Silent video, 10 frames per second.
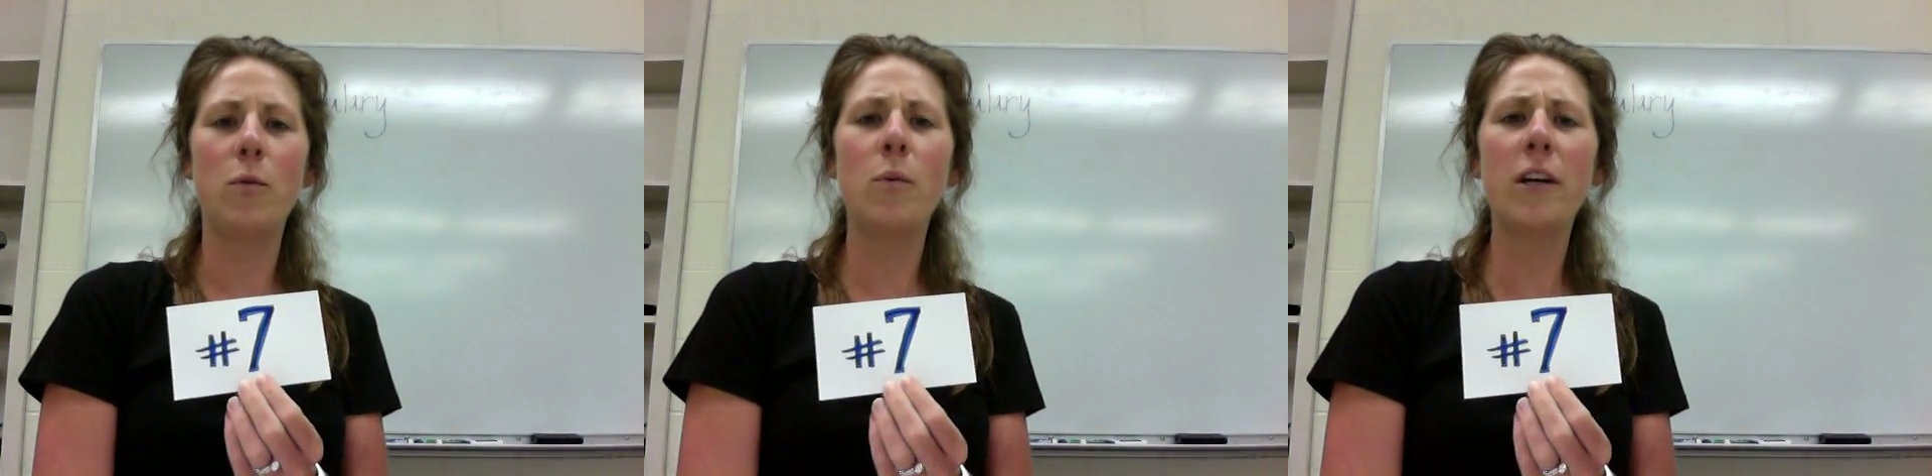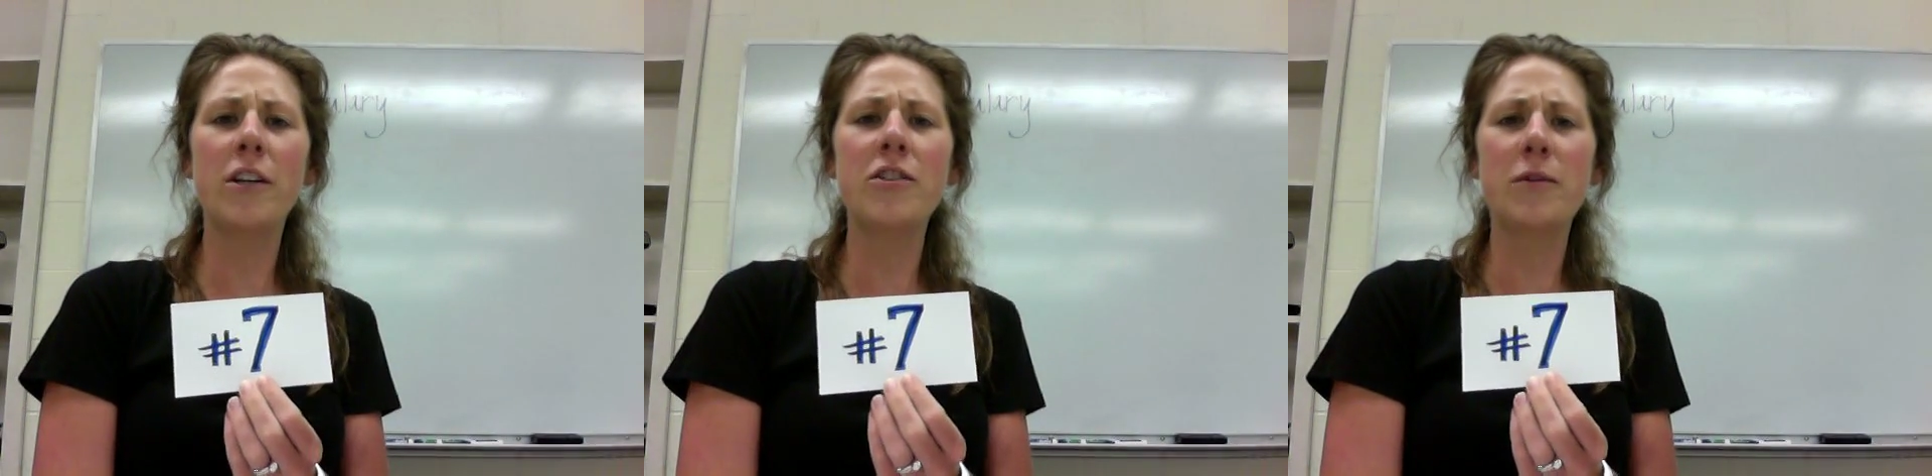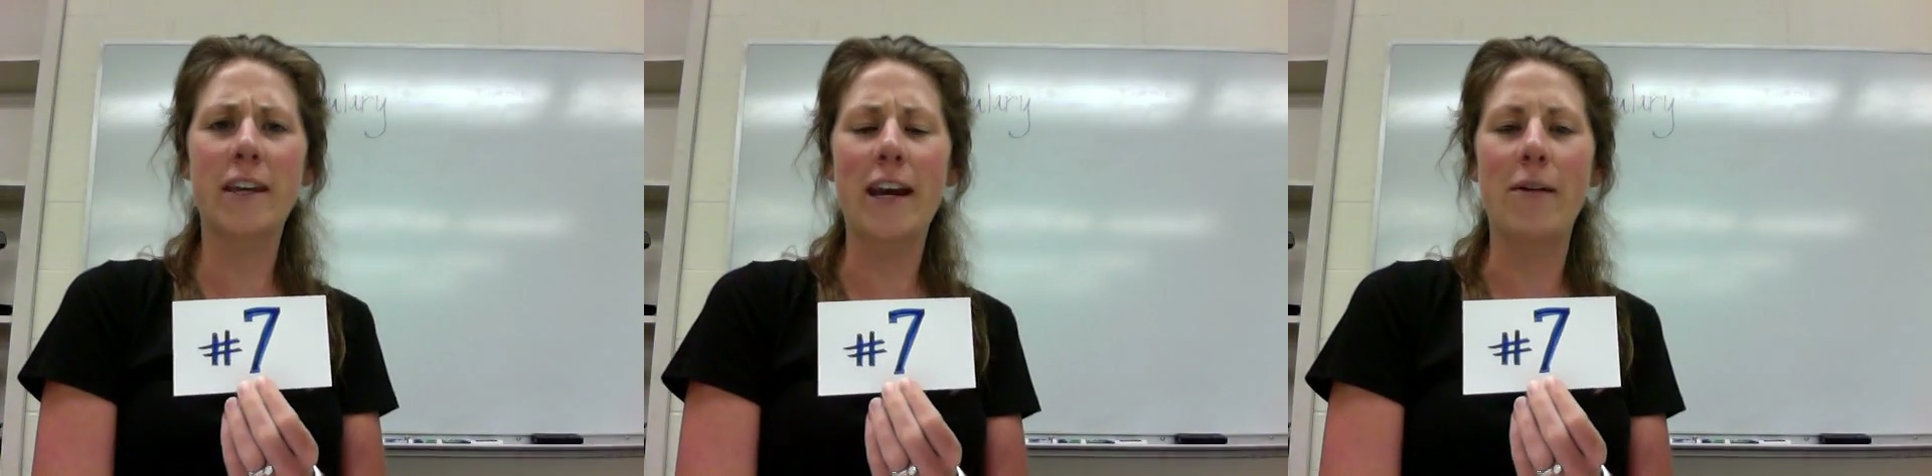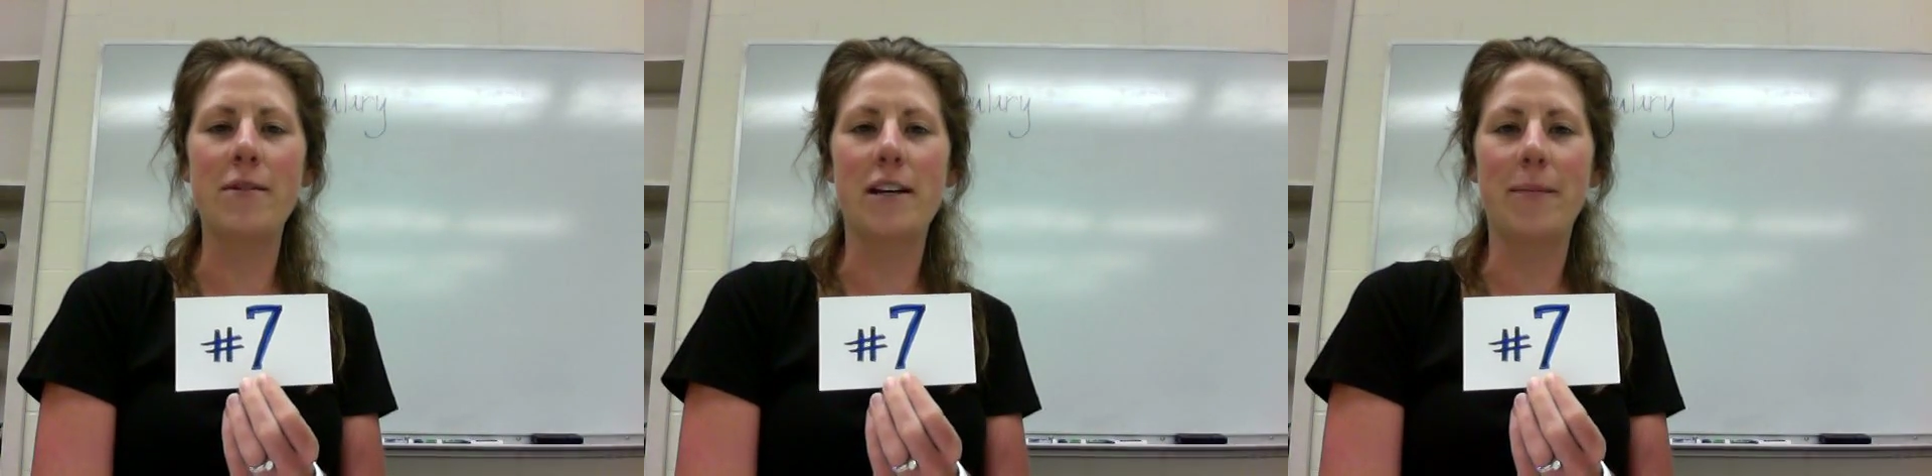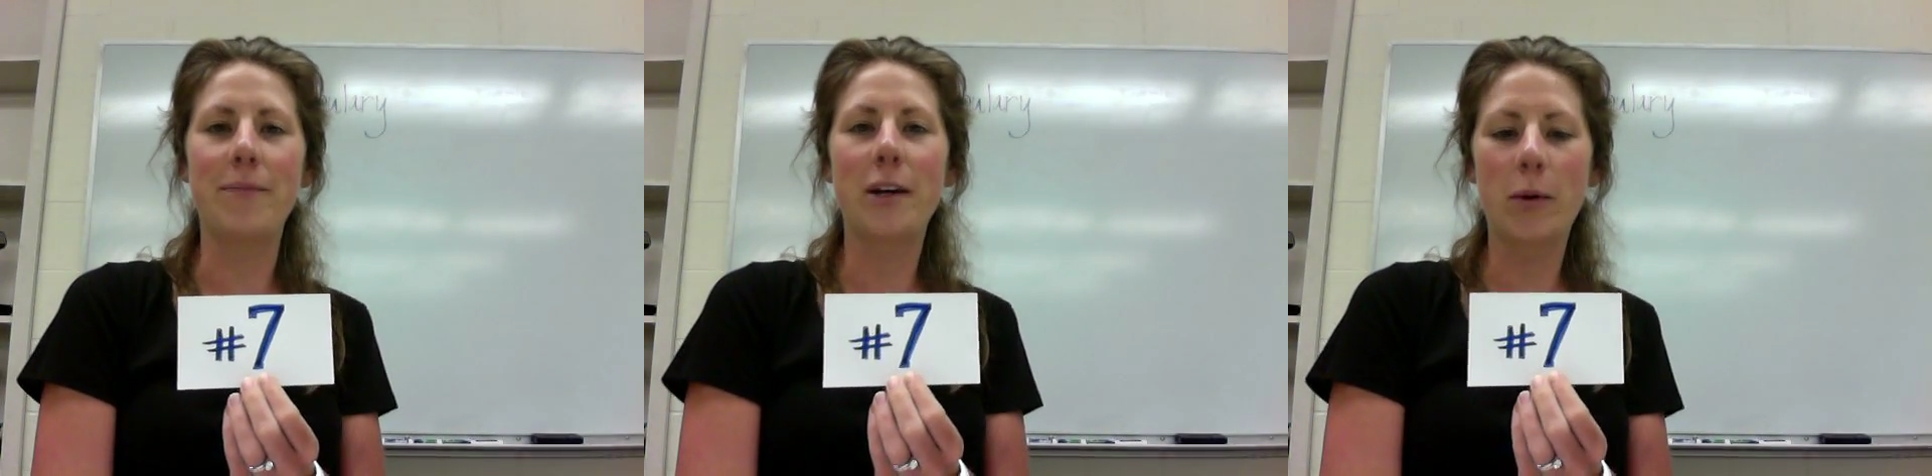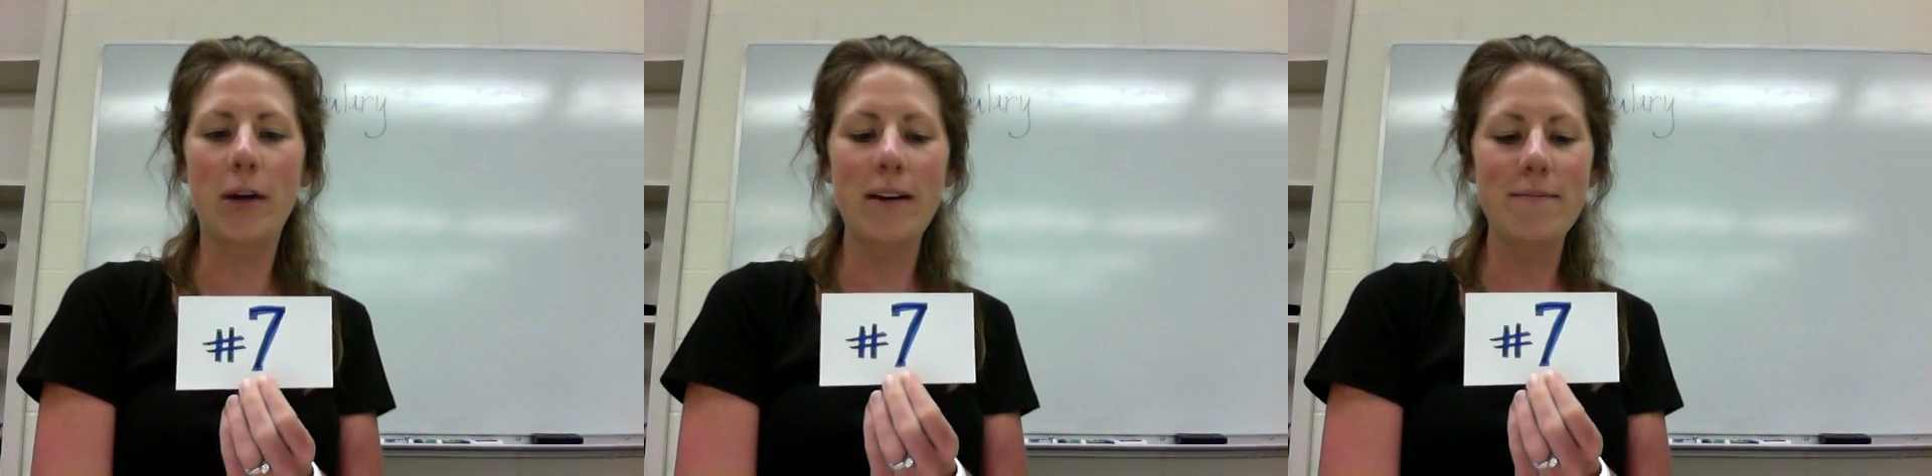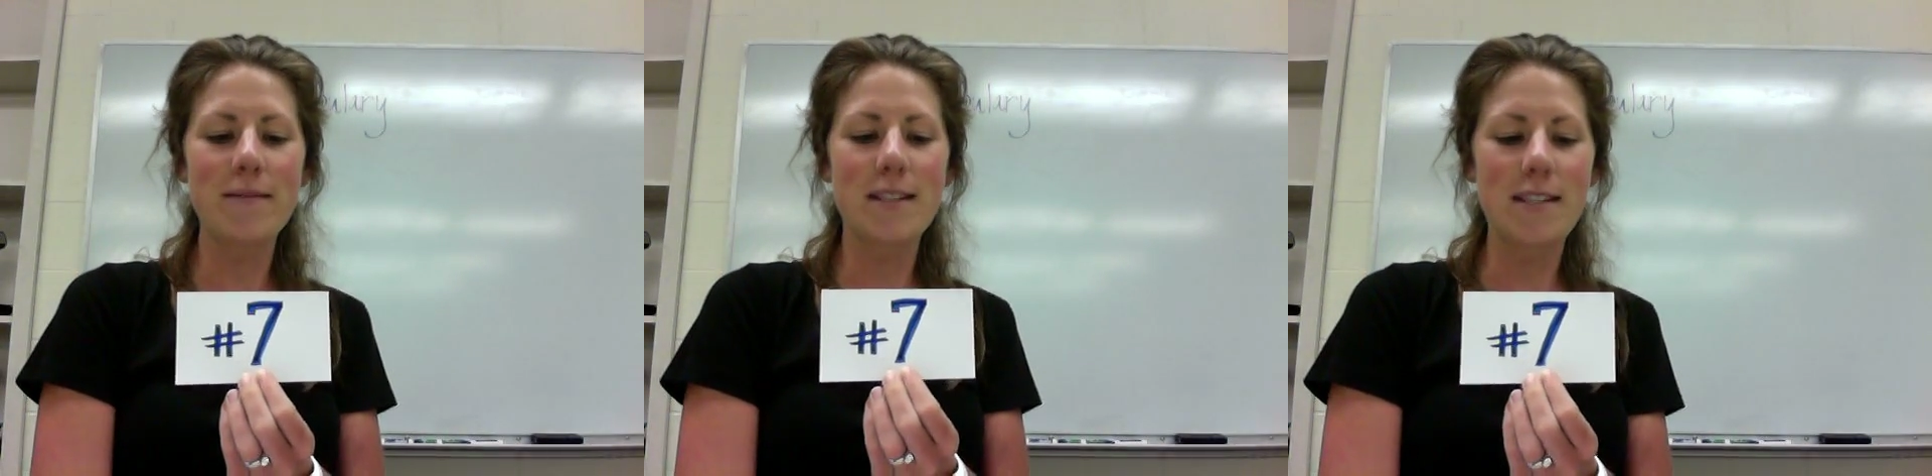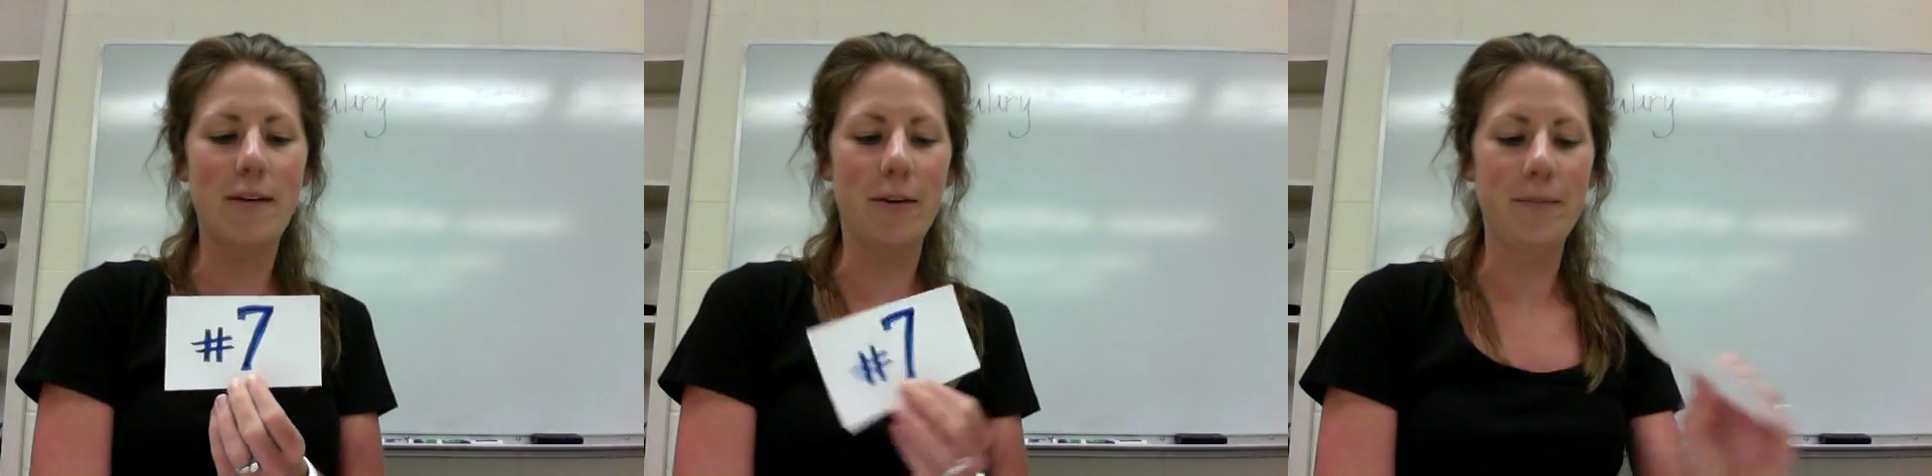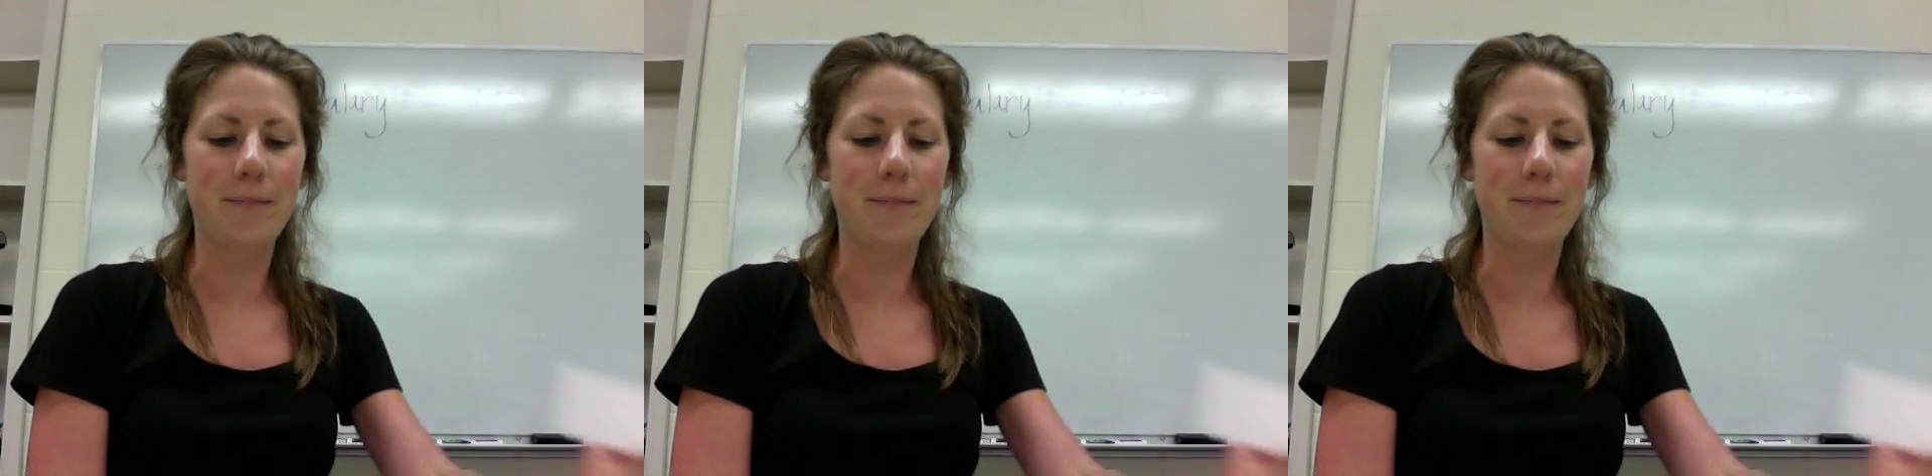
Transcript: We're going to do the countdown. Okay? 7.